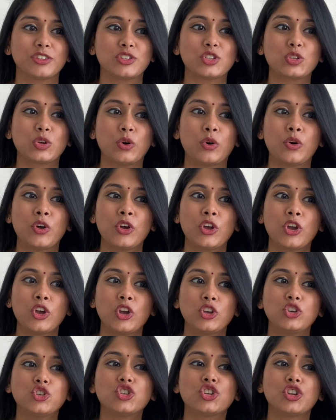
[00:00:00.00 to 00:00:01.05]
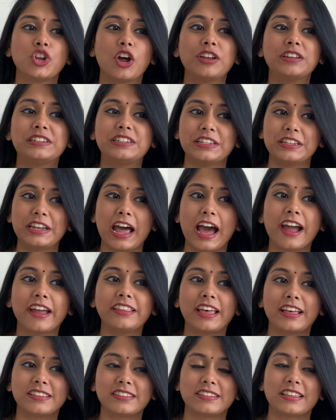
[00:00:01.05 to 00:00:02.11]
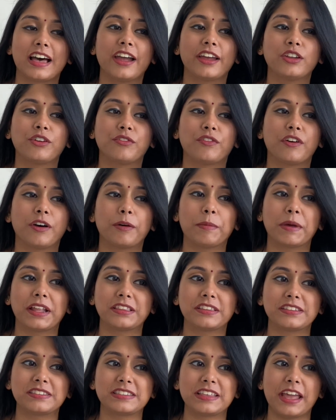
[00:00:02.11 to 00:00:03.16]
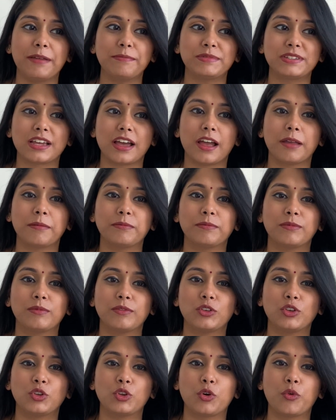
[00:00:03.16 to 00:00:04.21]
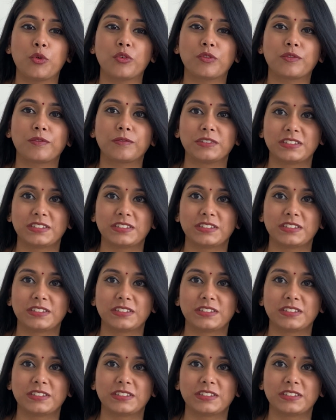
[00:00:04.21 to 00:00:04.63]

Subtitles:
So you should not deny that side of her, but at the same time, you know,